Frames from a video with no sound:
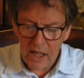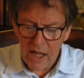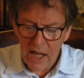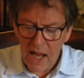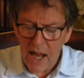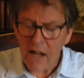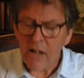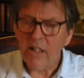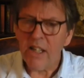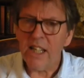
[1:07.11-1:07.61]

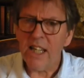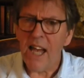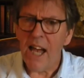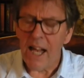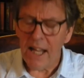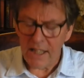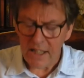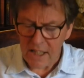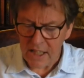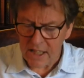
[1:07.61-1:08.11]
How
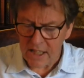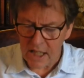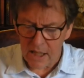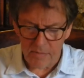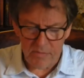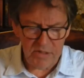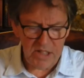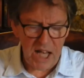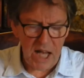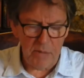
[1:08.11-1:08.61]
can he
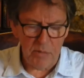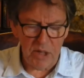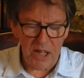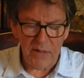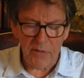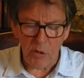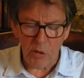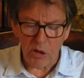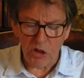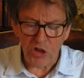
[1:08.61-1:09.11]
come down with
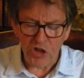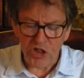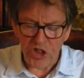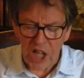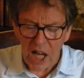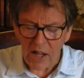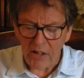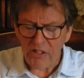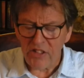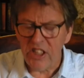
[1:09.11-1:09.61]
everyone
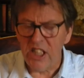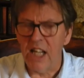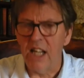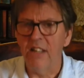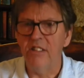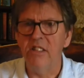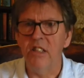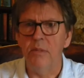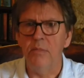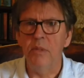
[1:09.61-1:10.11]
shouting
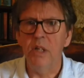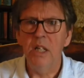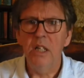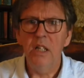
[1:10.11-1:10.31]
at him?